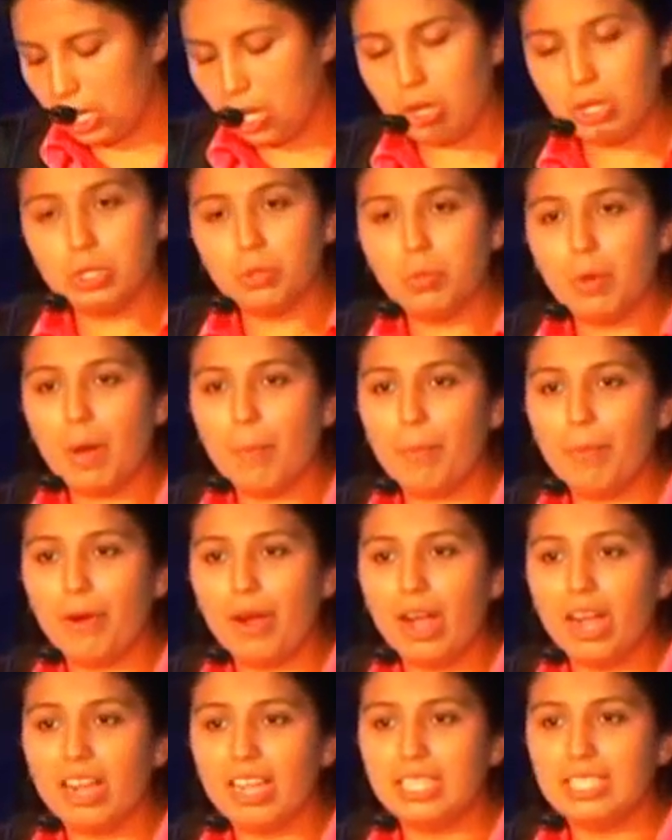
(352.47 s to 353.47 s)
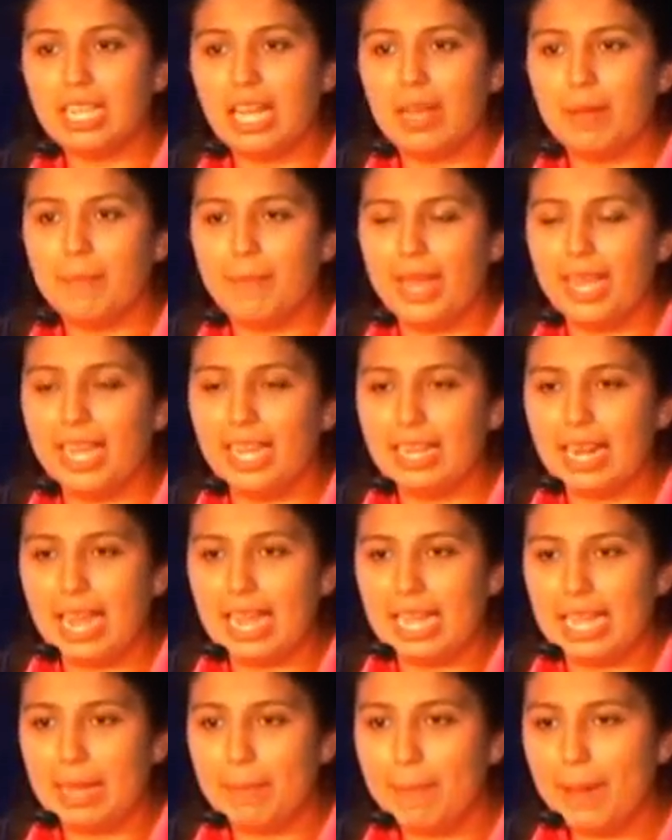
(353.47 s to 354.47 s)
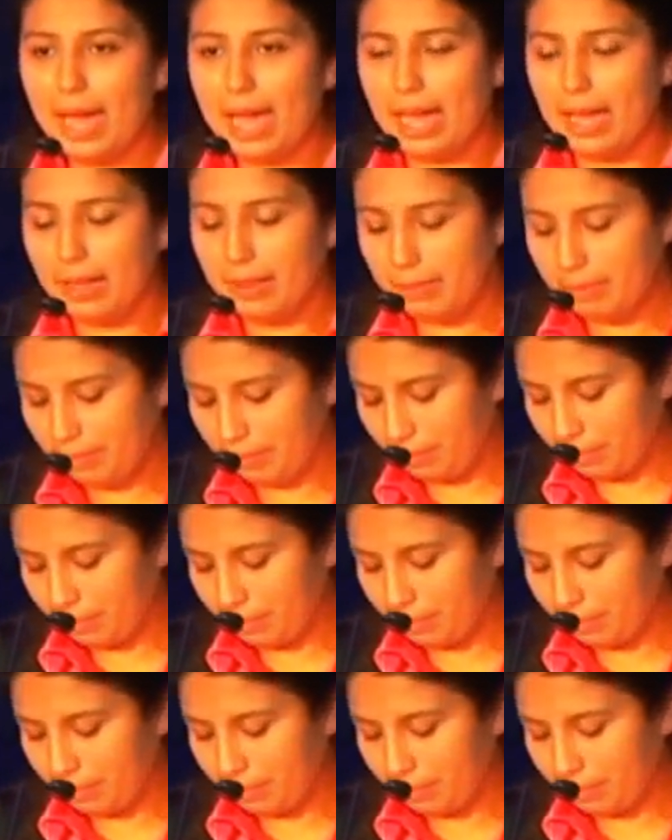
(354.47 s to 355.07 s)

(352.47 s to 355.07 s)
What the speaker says: knows what progress I am making at EPATT.